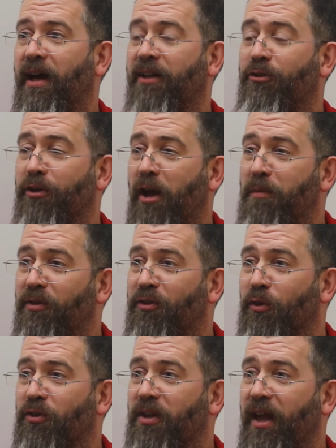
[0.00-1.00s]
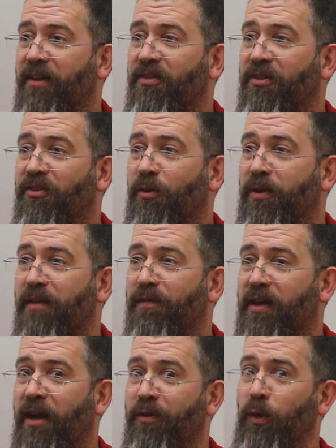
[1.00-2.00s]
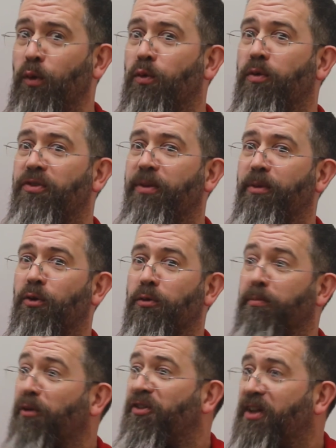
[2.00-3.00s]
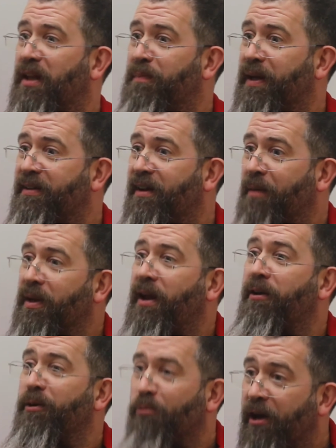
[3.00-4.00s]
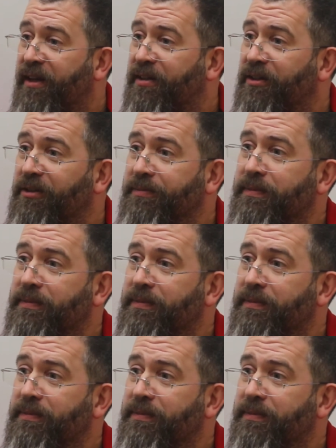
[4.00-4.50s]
under an open source license, so when they fell over, someone called Mozilla picked it up and carried right on.